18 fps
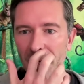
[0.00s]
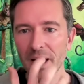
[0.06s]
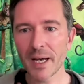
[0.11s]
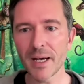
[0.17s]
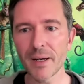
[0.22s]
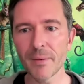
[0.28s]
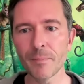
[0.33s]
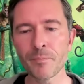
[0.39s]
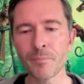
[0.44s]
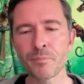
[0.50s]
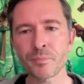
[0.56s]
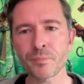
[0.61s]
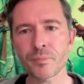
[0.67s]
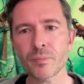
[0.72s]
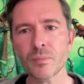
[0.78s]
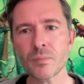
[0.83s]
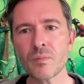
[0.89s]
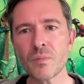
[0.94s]

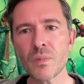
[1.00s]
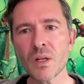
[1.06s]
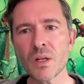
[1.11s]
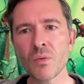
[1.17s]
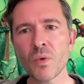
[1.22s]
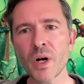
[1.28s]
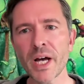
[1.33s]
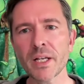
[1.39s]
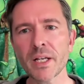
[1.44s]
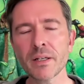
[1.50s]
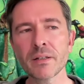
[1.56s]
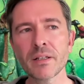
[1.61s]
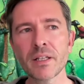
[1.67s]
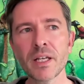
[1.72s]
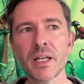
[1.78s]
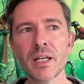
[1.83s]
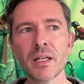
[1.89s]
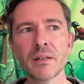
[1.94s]
When
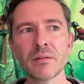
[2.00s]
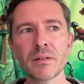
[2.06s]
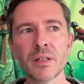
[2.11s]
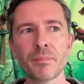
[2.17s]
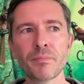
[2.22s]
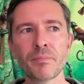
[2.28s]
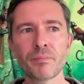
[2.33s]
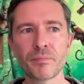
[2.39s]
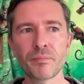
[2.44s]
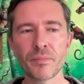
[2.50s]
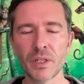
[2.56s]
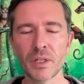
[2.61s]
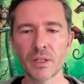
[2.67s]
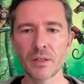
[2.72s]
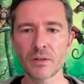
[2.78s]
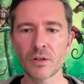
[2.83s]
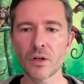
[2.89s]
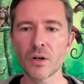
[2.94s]

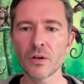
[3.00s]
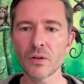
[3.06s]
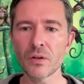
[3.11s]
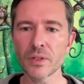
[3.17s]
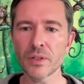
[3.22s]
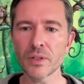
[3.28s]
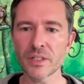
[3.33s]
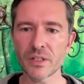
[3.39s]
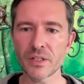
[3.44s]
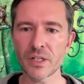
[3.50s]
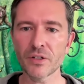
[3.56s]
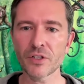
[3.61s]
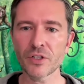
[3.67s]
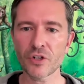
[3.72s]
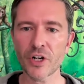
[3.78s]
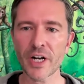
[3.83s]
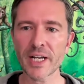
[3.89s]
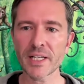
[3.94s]
the coral is so
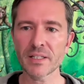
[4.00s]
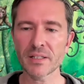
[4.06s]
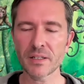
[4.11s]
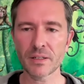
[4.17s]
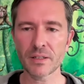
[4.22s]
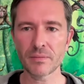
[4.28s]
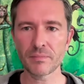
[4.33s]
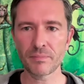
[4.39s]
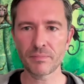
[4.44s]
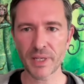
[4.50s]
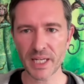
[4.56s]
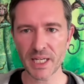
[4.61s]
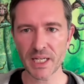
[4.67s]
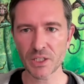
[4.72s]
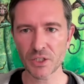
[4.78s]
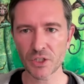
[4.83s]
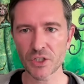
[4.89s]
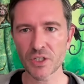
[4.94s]
stressed and
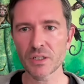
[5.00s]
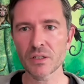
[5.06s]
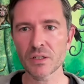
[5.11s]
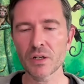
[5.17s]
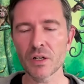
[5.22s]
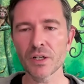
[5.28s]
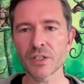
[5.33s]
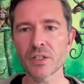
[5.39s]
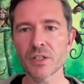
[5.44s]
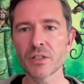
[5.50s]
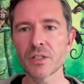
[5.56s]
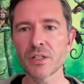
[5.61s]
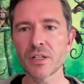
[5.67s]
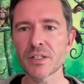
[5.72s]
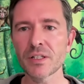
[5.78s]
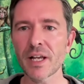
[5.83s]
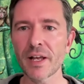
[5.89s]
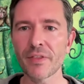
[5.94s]
bleached, it's lost the
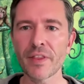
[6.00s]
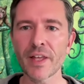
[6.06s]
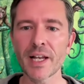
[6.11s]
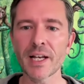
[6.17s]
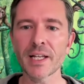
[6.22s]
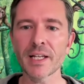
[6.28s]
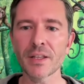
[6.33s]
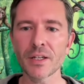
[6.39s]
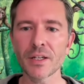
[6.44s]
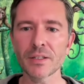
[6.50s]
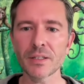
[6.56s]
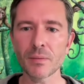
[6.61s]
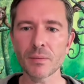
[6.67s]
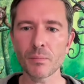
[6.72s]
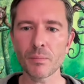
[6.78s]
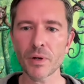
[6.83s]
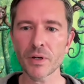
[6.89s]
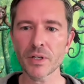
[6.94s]
zooxanthellae, those
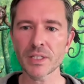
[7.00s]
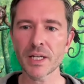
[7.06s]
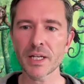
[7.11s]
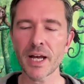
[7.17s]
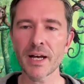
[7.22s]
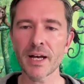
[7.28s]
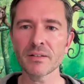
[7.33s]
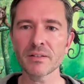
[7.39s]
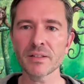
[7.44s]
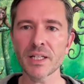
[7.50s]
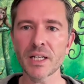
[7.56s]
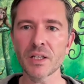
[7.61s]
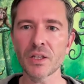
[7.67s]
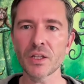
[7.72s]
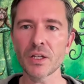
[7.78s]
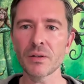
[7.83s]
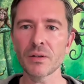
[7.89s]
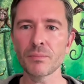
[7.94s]
symbiotic algae
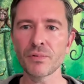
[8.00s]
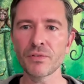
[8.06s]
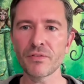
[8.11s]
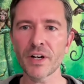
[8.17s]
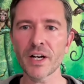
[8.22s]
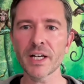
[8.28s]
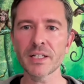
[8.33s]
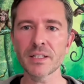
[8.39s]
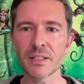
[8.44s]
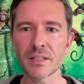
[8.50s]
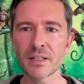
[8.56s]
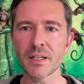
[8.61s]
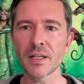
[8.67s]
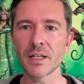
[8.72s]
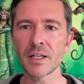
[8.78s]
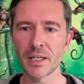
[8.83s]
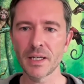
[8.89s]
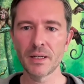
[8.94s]
that provide
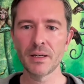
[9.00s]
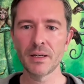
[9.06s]
the